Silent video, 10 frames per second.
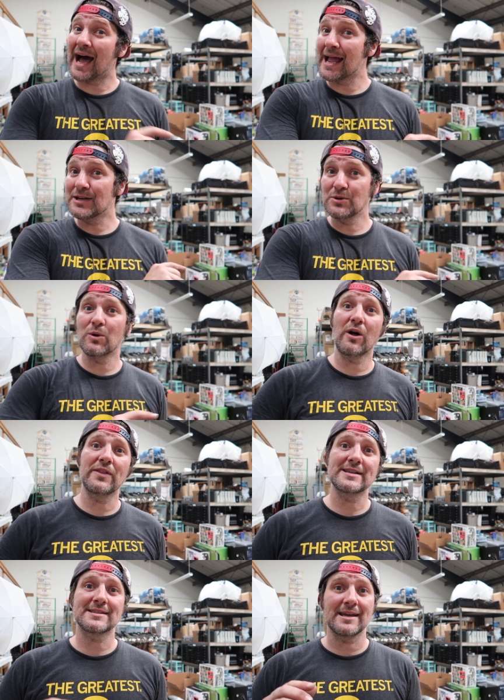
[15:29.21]
I do all
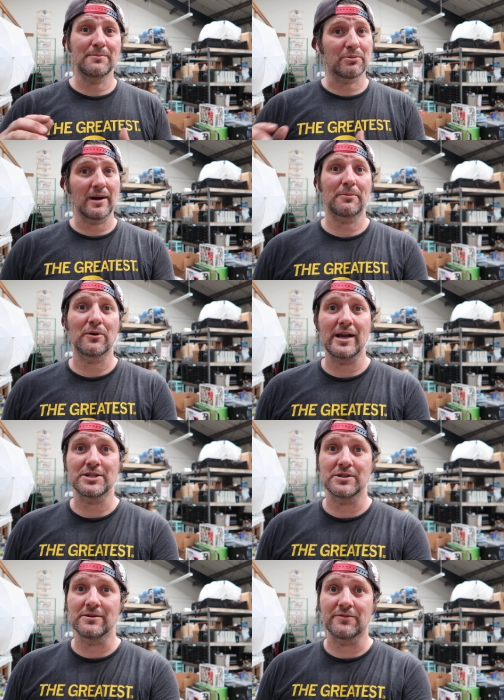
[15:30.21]
this in
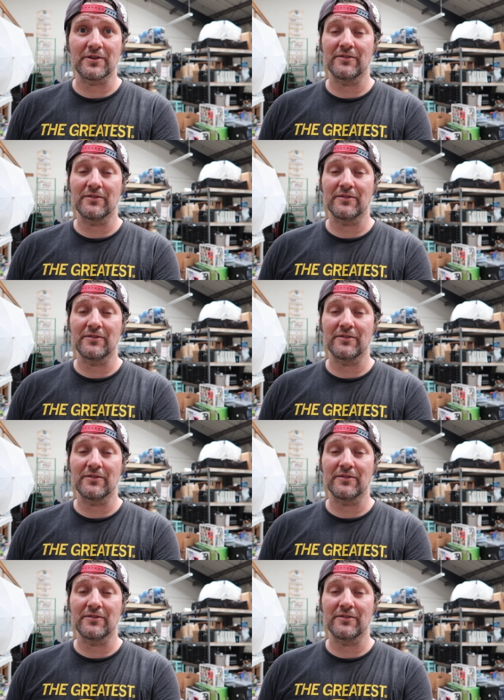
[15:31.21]
preparation for